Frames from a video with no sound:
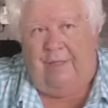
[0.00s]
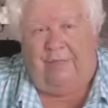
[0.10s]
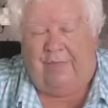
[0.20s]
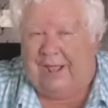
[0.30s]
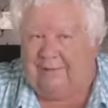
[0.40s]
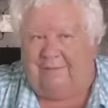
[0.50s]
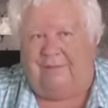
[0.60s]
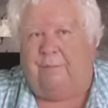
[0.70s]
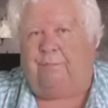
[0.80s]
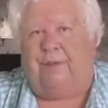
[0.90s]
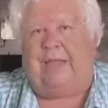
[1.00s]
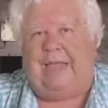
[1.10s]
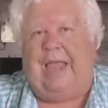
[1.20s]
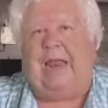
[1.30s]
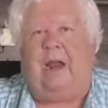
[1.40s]
That simply
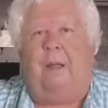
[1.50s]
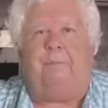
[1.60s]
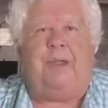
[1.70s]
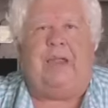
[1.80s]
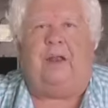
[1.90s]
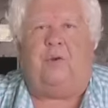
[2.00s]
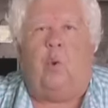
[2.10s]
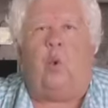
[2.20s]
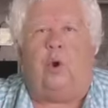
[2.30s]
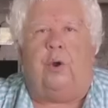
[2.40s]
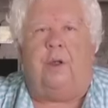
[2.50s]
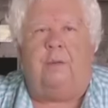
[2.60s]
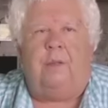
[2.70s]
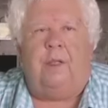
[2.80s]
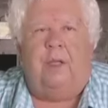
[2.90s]
cannot be ignored
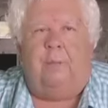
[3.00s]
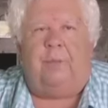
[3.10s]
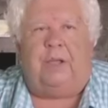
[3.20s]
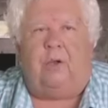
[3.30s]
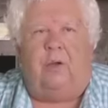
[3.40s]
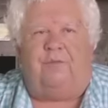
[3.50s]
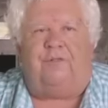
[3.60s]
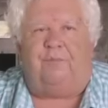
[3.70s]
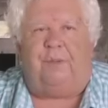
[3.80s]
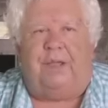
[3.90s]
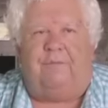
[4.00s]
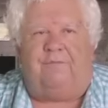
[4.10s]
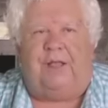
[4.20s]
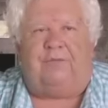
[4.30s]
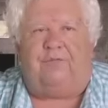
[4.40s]
because of being
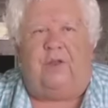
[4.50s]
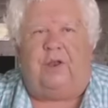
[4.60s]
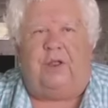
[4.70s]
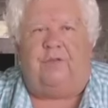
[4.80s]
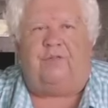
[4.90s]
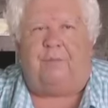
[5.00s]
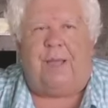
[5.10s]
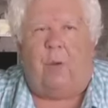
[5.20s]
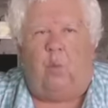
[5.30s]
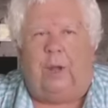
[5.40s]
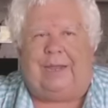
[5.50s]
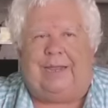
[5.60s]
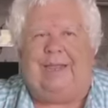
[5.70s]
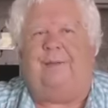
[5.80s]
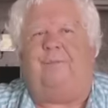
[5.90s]
fastidious about what
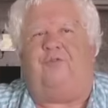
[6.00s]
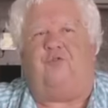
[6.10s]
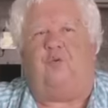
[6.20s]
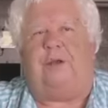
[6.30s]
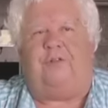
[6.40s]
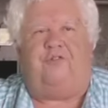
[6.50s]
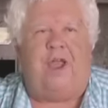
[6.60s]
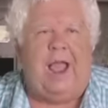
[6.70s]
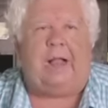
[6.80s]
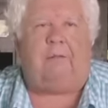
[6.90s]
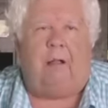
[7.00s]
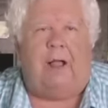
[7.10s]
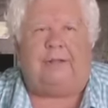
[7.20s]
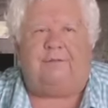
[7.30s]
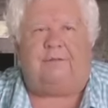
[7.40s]
chemistry Jack
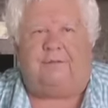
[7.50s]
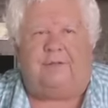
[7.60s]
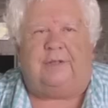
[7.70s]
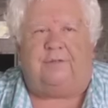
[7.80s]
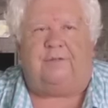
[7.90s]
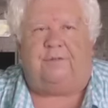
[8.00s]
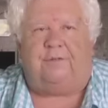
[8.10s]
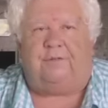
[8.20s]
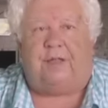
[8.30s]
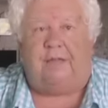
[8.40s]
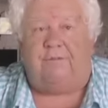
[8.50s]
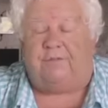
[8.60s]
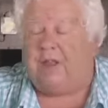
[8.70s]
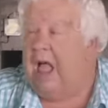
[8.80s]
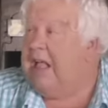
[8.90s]
likes and thinks is the
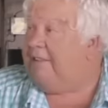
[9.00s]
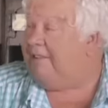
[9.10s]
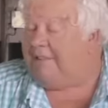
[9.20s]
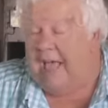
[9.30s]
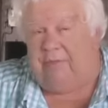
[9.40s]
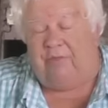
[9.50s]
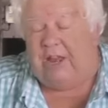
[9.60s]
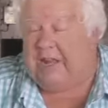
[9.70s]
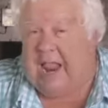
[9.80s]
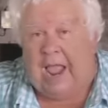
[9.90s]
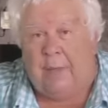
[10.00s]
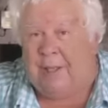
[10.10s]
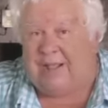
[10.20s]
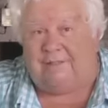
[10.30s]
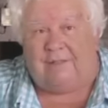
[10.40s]
safest. Set the
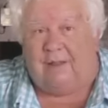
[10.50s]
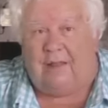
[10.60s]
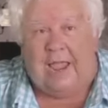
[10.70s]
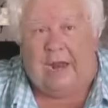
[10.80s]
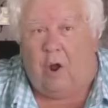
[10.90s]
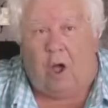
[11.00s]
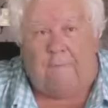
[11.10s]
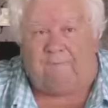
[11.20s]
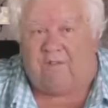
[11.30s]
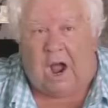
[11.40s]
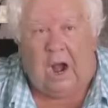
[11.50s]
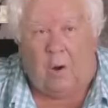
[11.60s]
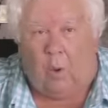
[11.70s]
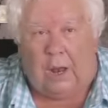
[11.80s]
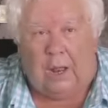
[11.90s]
damn Escalade on
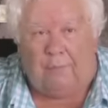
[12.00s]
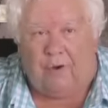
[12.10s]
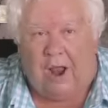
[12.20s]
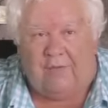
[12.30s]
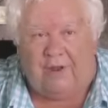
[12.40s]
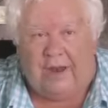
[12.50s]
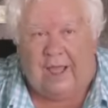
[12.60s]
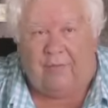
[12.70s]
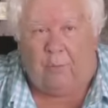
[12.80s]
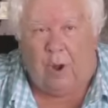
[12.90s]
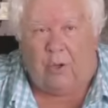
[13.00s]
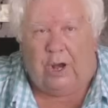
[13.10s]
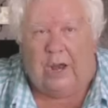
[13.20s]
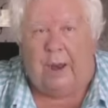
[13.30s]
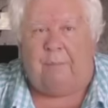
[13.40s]
fire while I'm driving down the road.
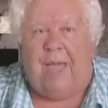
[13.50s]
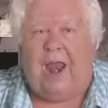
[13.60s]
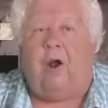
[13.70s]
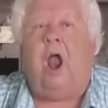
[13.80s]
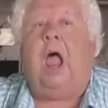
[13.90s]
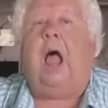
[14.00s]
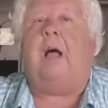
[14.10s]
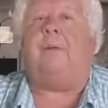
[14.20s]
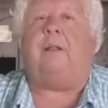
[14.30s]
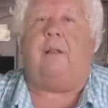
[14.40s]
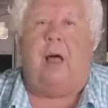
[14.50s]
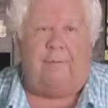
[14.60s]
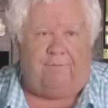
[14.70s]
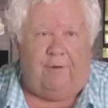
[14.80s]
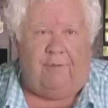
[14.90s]
It doesn't matter. I'm a
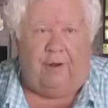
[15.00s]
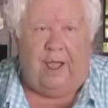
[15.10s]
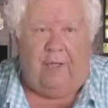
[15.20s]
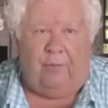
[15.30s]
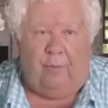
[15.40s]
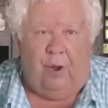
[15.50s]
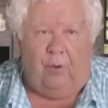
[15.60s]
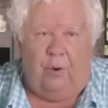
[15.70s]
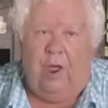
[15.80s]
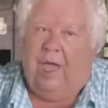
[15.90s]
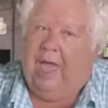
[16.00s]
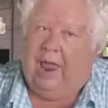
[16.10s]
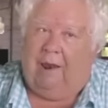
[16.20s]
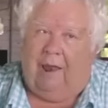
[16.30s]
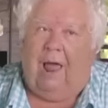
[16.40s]
lot further down the road
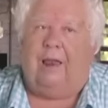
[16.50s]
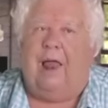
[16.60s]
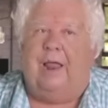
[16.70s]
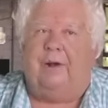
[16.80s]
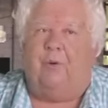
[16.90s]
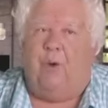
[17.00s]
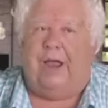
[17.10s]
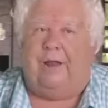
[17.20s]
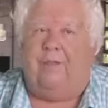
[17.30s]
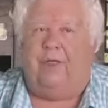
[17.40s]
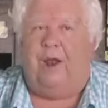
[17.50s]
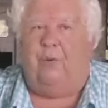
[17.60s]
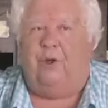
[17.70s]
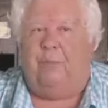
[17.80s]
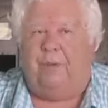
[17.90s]
at a lot lighter weight than I
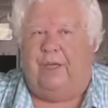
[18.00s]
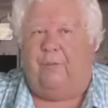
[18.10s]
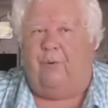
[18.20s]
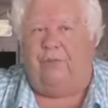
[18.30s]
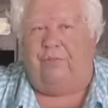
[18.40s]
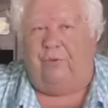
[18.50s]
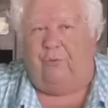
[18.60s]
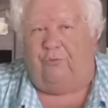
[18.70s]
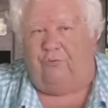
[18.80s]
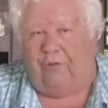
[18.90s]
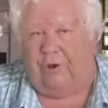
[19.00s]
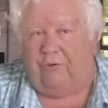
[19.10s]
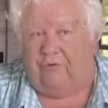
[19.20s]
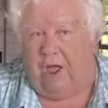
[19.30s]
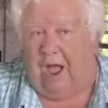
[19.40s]
would have been with those
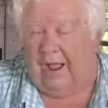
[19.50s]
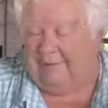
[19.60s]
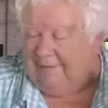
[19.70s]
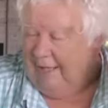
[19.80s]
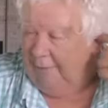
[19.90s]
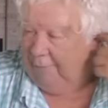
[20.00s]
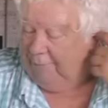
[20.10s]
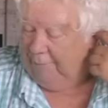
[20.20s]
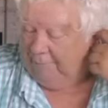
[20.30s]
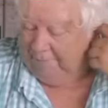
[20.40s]
ThunderSky cells.